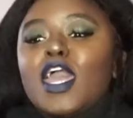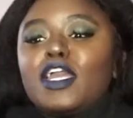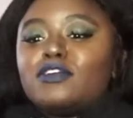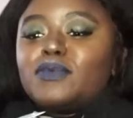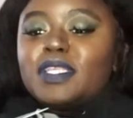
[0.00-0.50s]

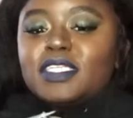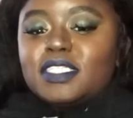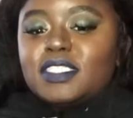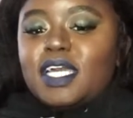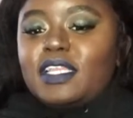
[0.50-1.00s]
it really
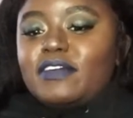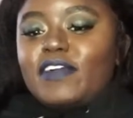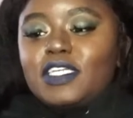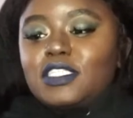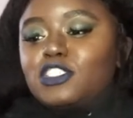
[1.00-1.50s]
just
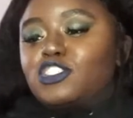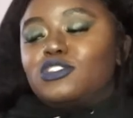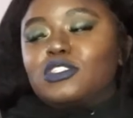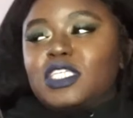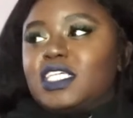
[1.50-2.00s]
elevates the
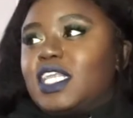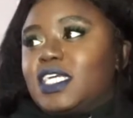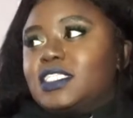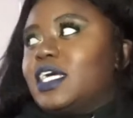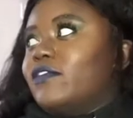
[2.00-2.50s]
shoe to the
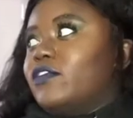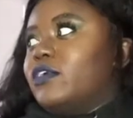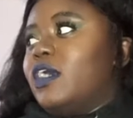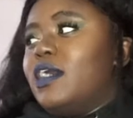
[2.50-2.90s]
next level.